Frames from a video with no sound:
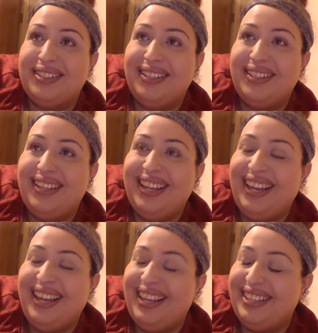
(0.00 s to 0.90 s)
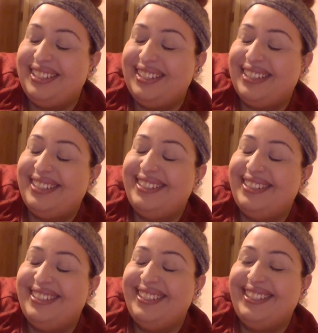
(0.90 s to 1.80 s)

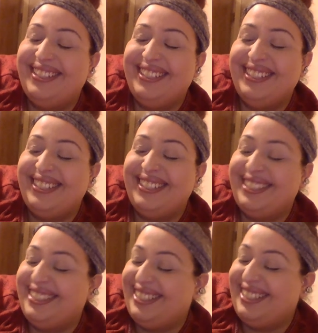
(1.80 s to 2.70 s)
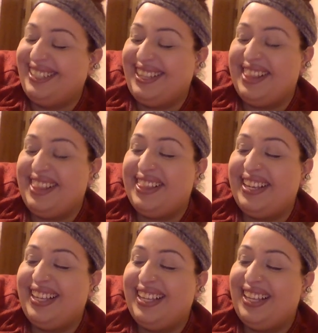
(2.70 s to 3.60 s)

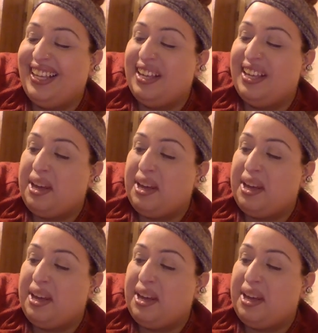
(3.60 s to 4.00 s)
[no speech]